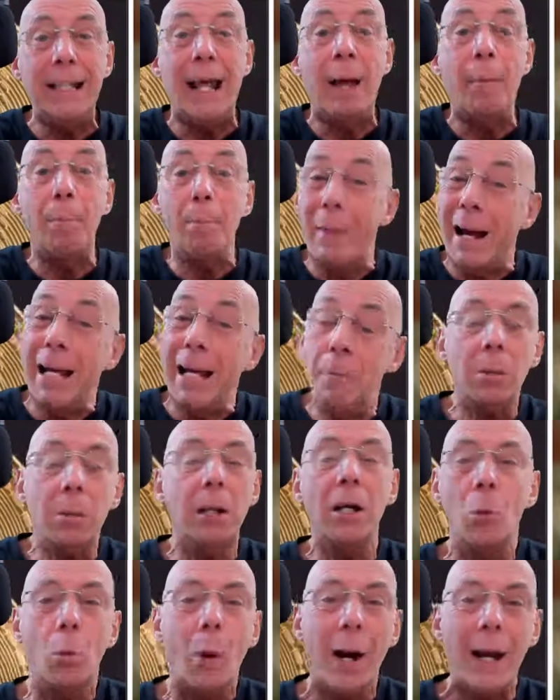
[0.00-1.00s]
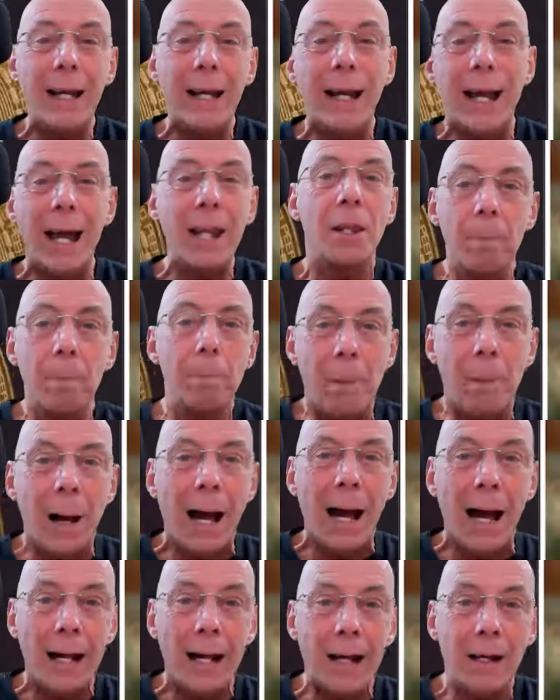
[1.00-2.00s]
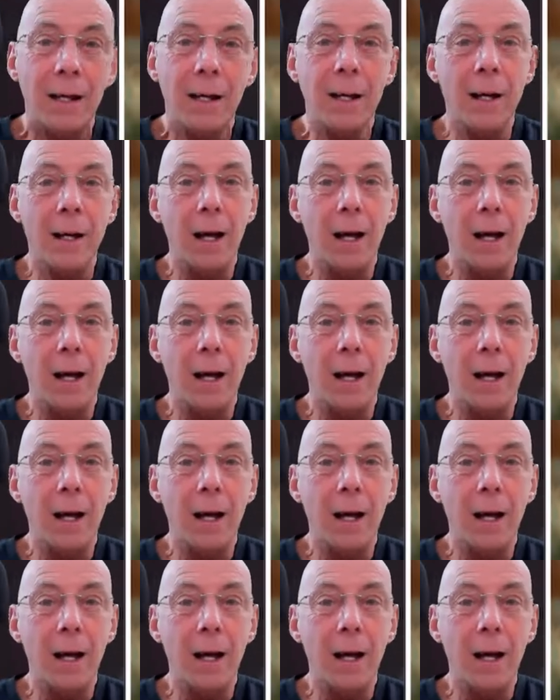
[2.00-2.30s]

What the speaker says: there may be a way to get them back.